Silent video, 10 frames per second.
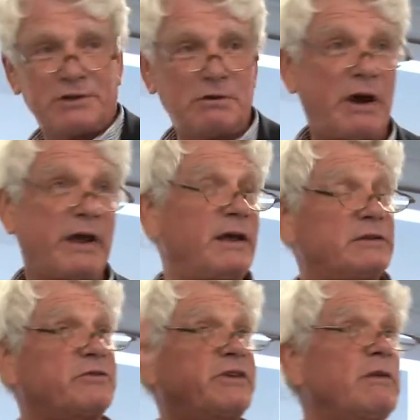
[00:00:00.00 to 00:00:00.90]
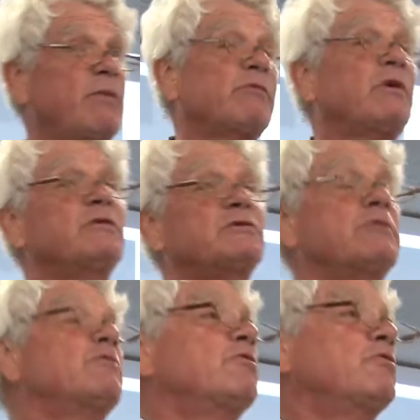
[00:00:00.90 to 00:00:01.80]
So I had to think about what,
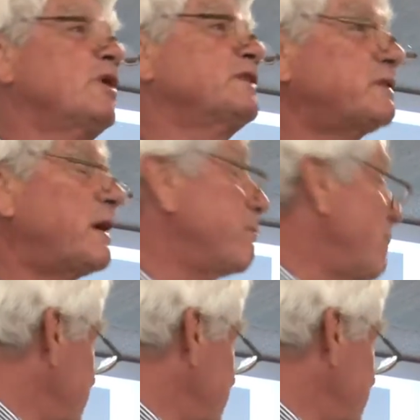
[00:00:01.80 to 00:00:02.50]
so what am